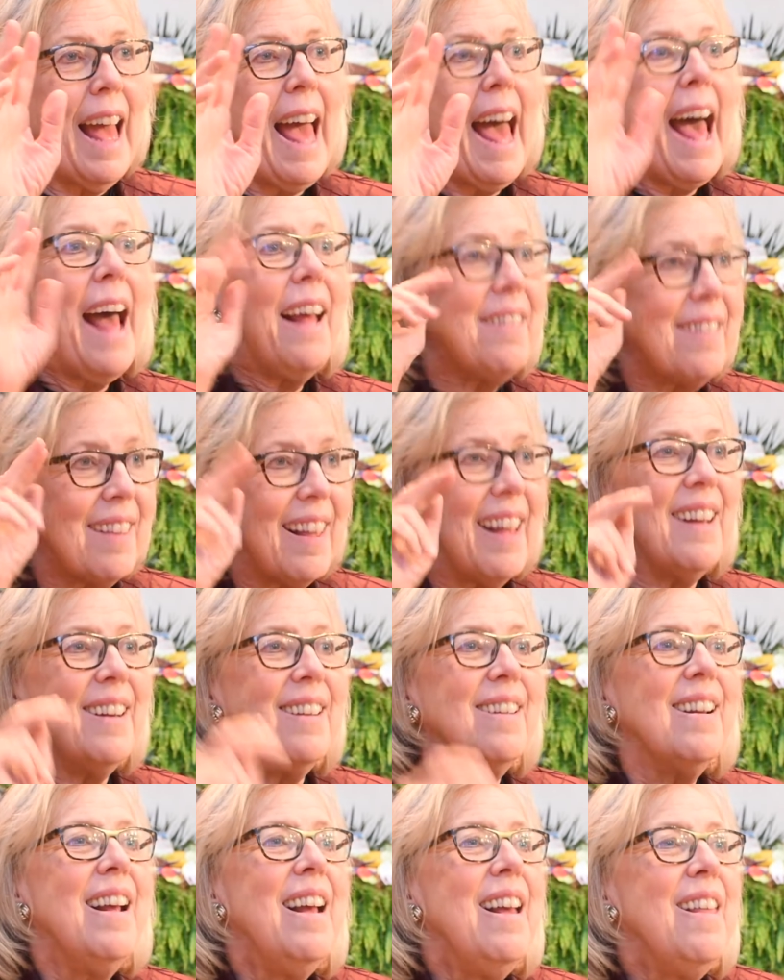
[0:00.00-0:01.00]
asset,
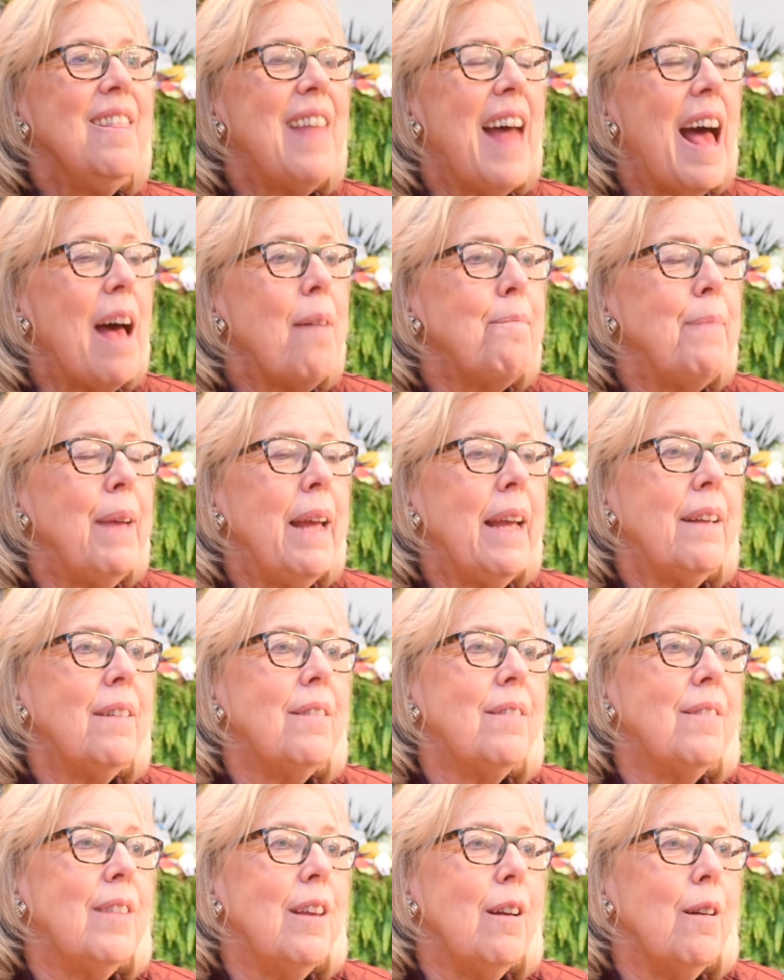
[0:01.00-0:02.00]
that
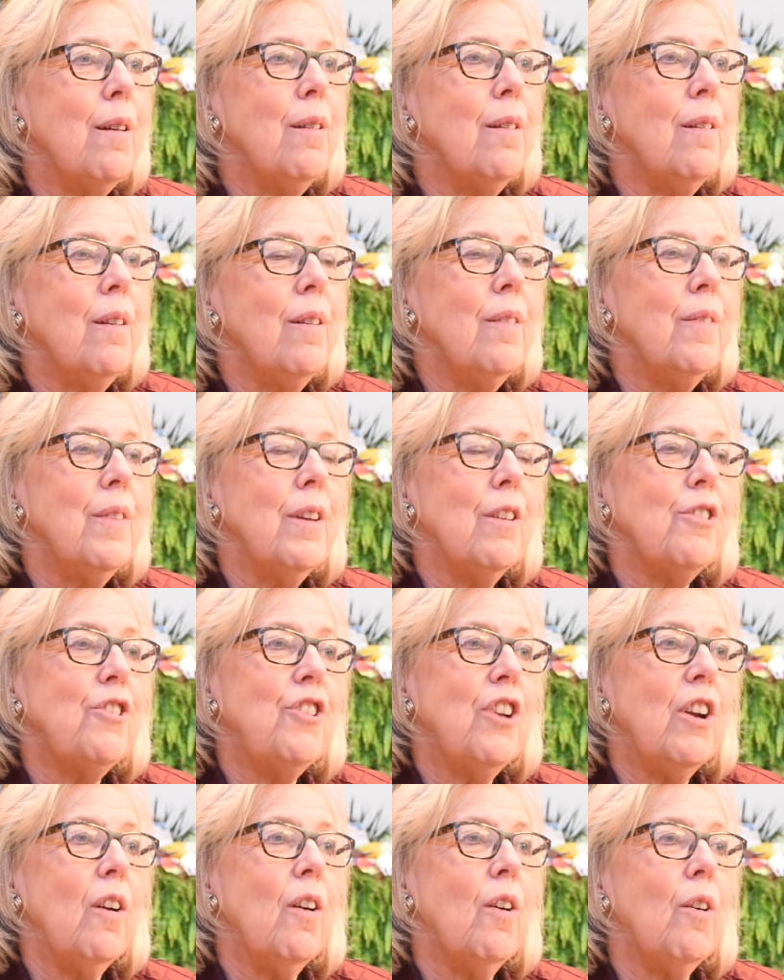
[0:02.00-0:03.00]
makes their
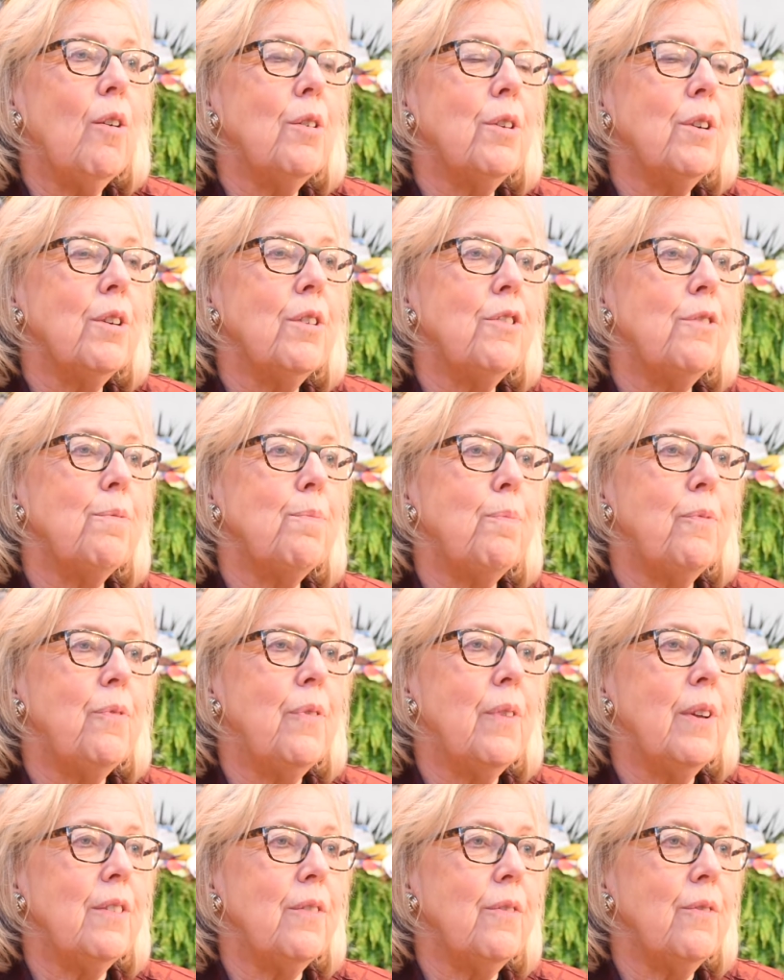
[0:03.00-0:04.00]
shareholders'
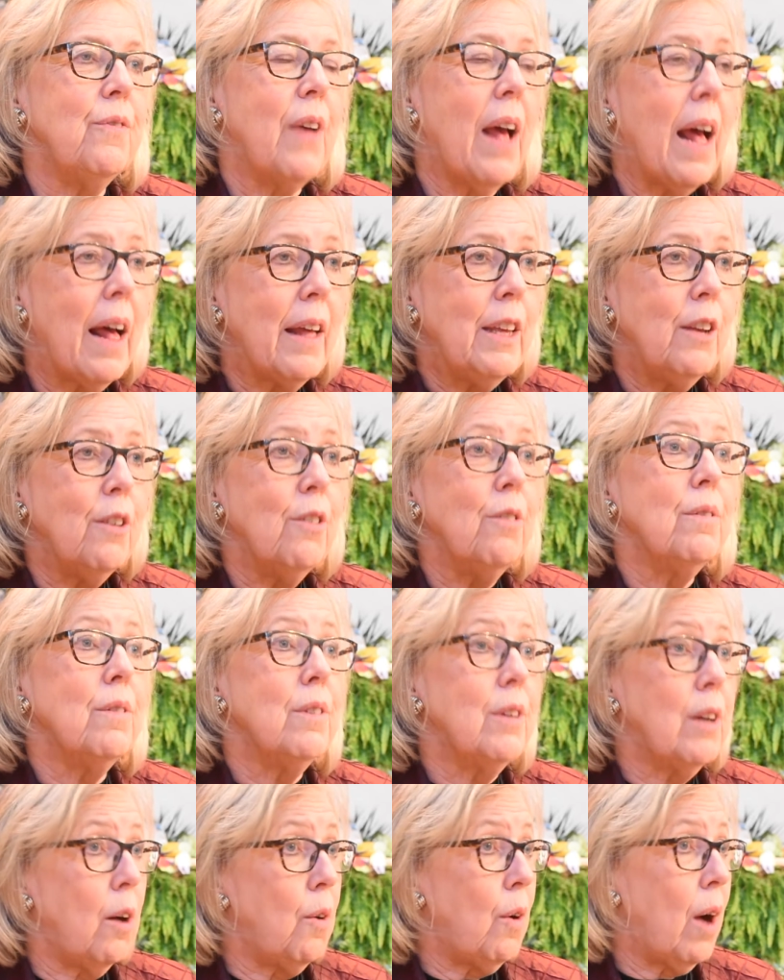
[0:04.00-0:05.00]
value
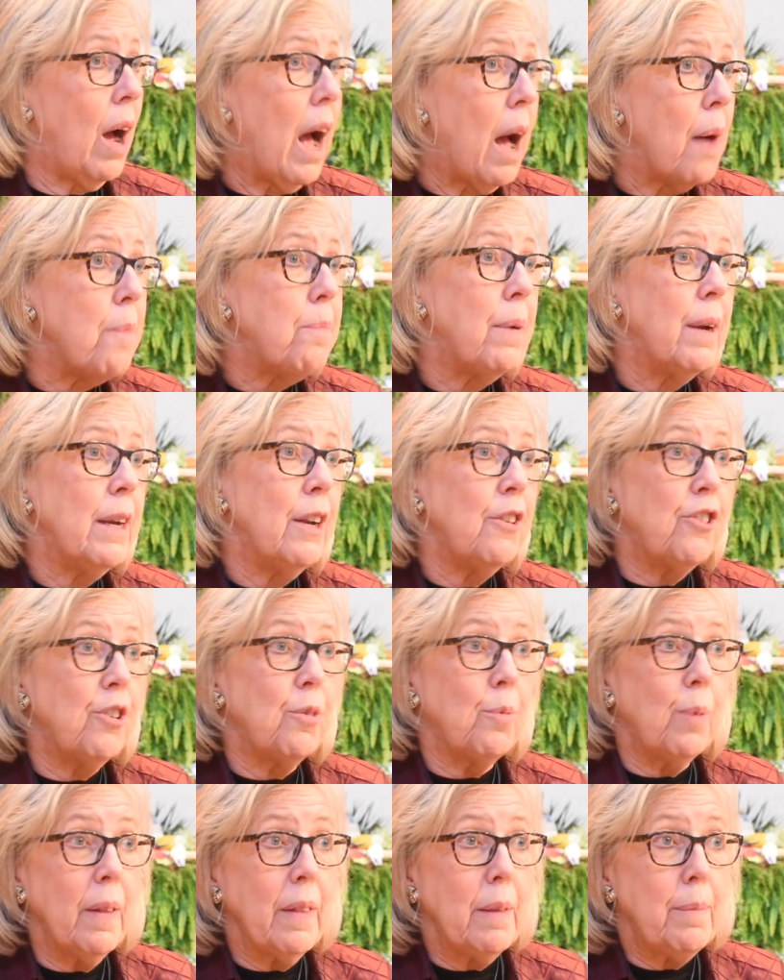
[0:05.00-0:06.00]
go up, when it
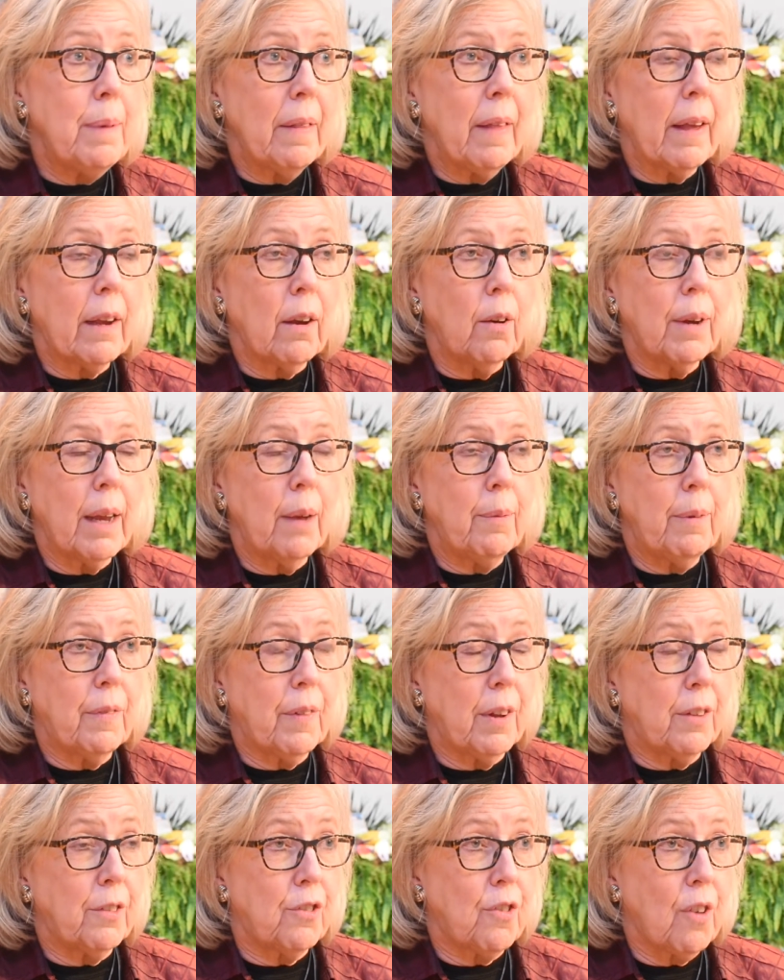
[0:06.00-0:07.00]
should really be like, okay,
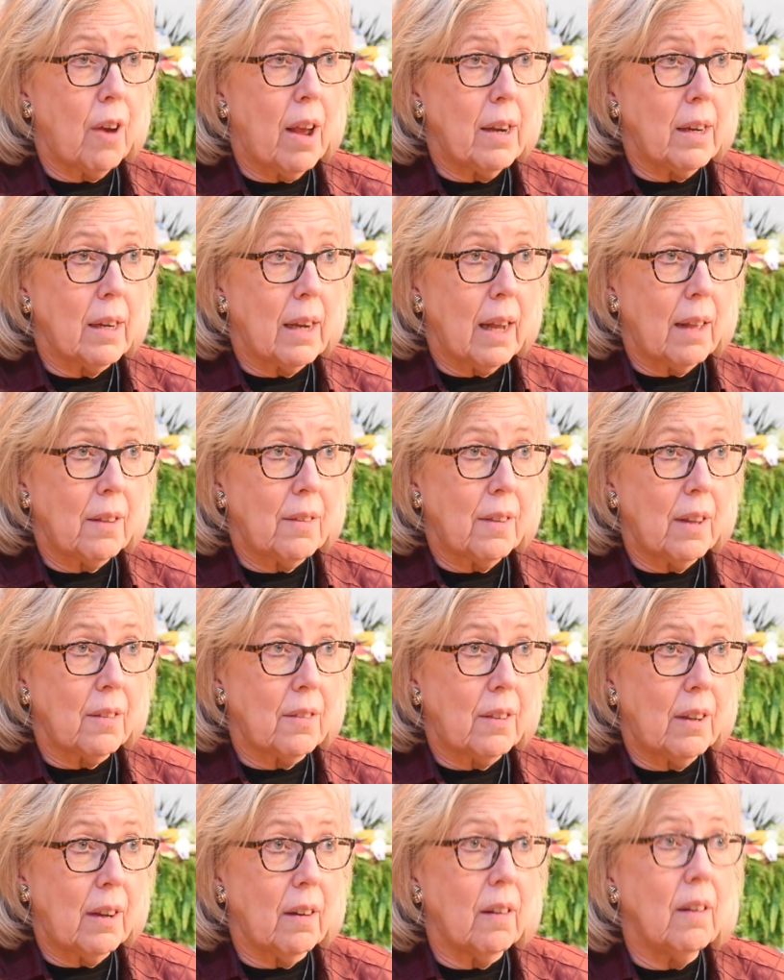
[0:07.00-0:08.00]
we've got stranded
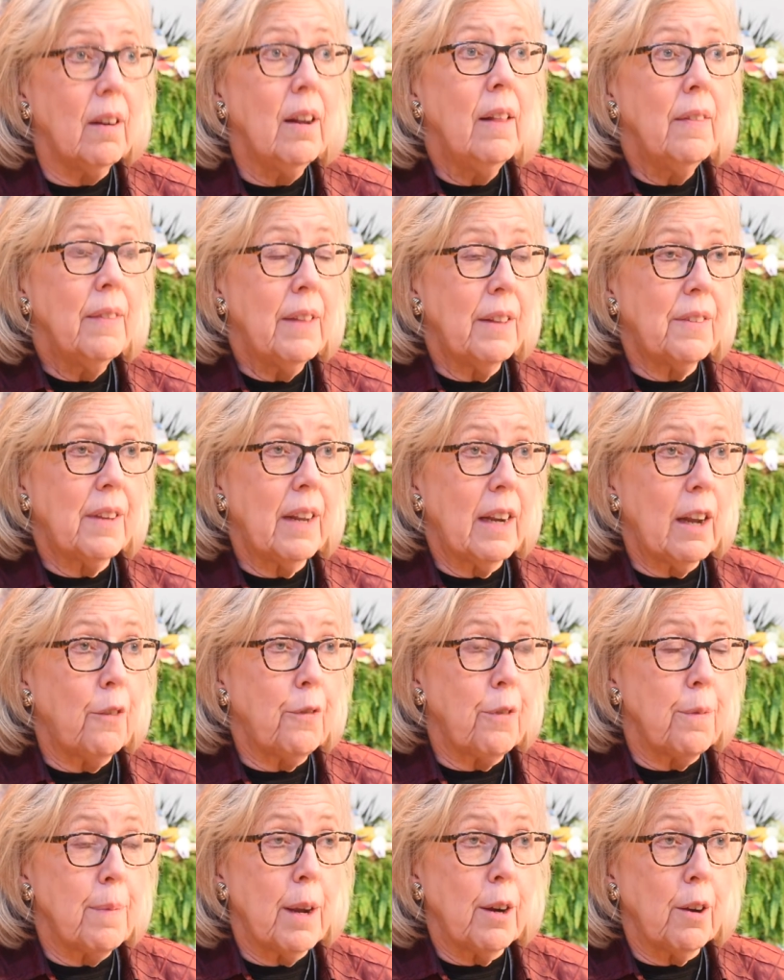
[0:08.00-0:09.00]
assets here. Let's get
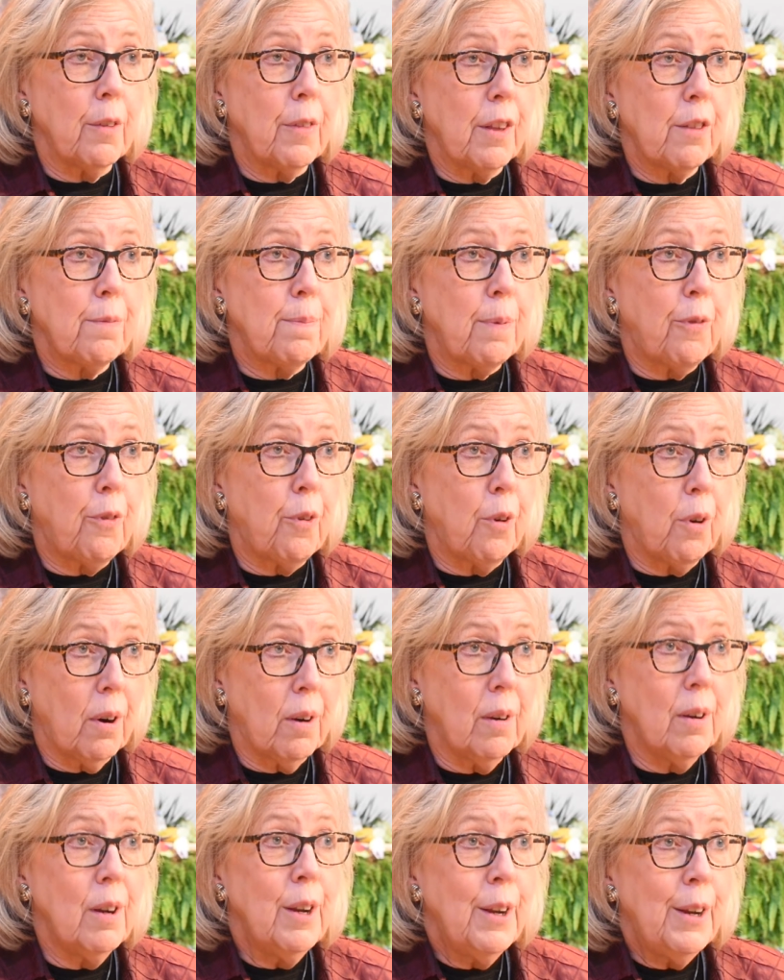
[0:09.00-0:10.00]
out from under this
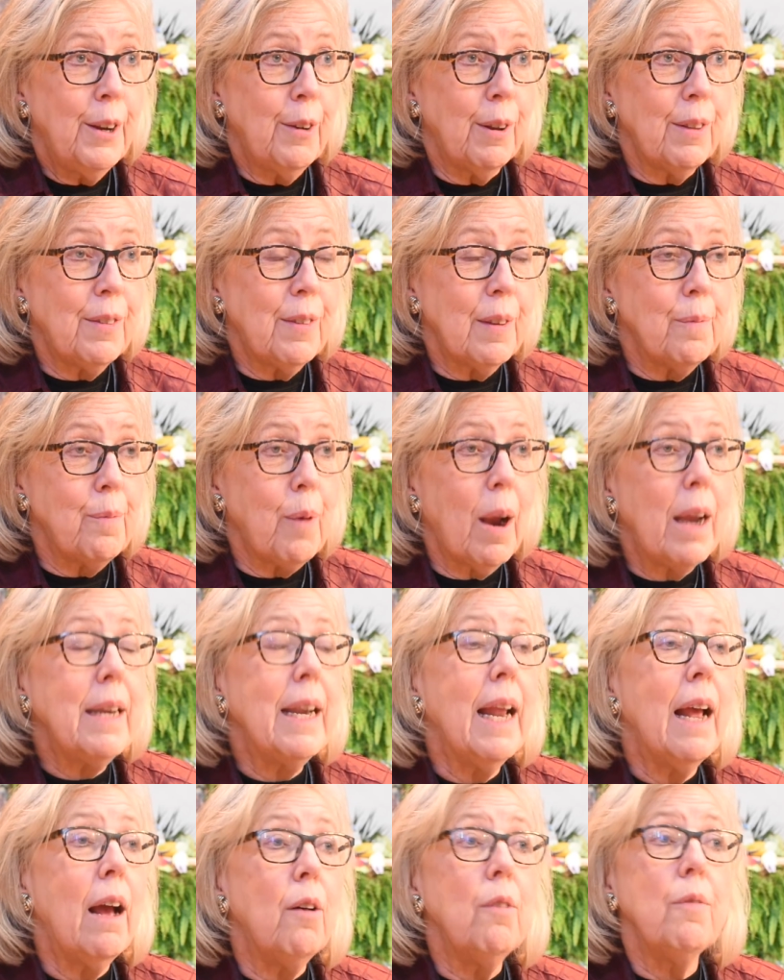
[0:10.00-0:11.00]
before, it's
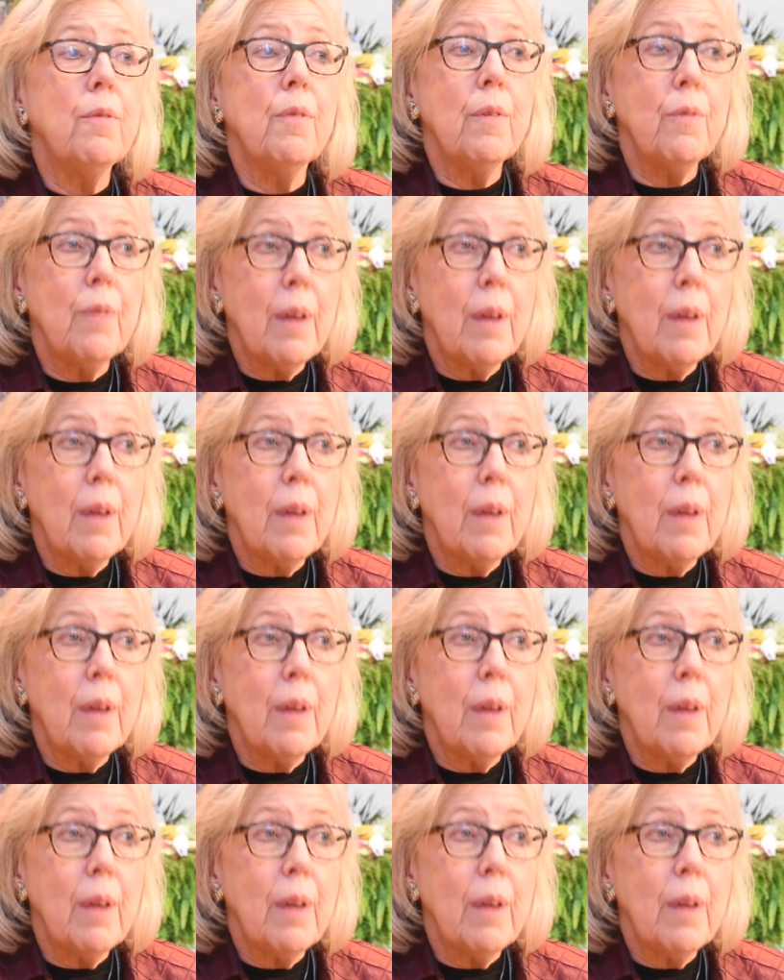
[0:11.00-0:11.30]
right now,